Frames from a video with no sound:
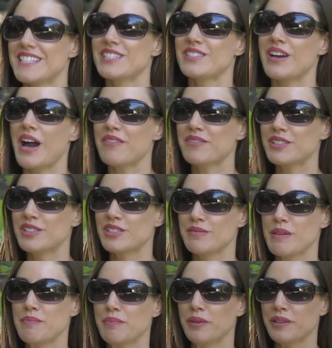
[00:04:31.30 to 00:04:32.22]
So after
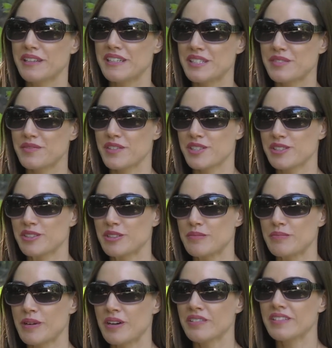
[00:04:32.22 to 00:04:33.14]
Jimmy pulled his fish on
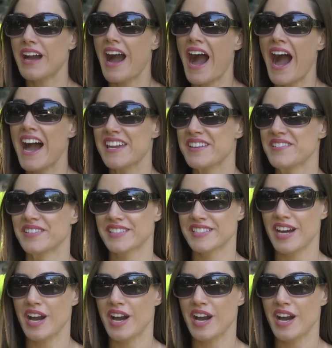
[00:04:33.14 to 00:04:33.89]
the boat, I hooked